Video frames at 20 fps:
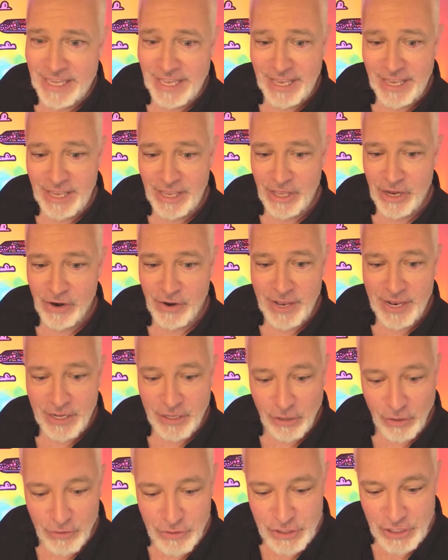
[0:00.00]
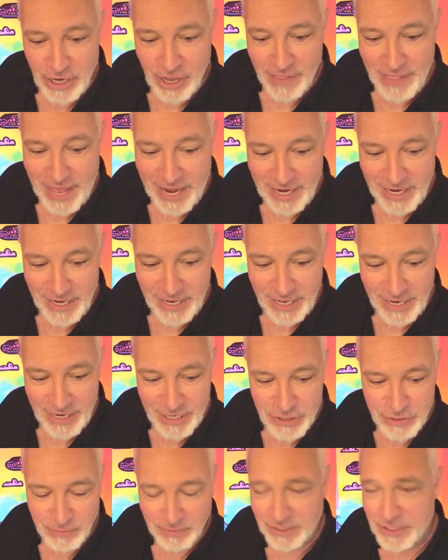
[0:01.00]
I, think you know in closing on that it,
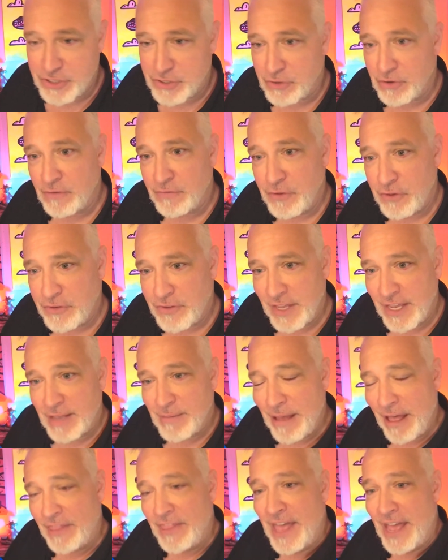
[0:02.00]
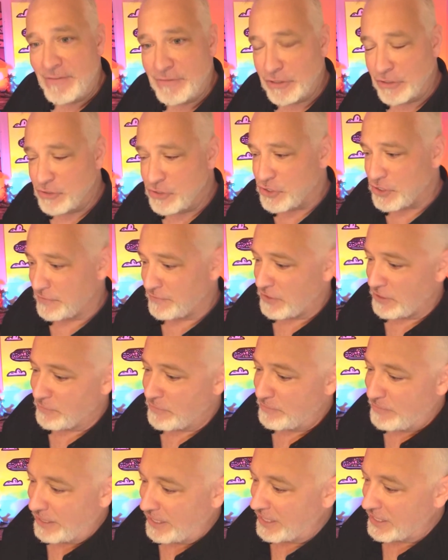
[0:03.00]
it is really true if you think about the evolution of
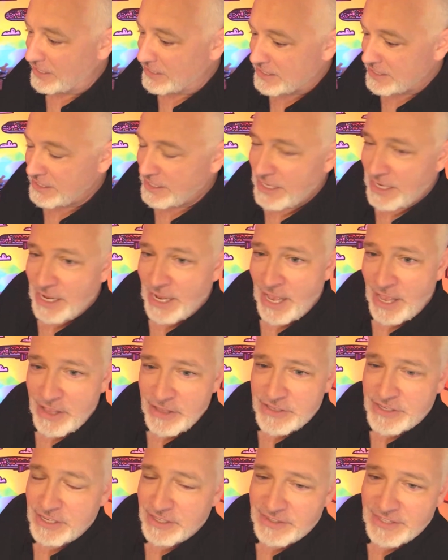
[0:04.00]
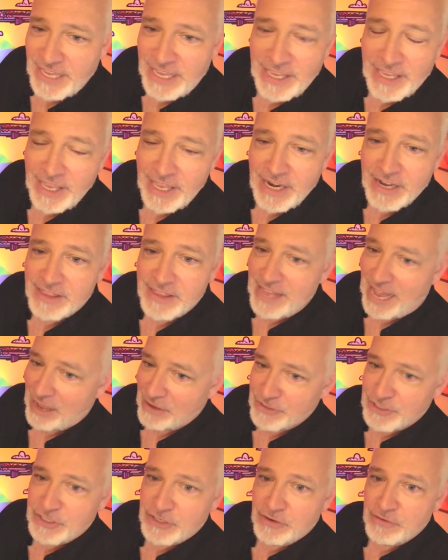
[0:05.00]
human beings eh, to think in a
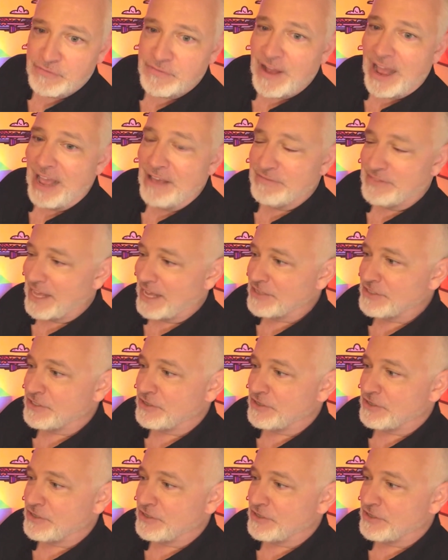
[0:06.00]
thousand or five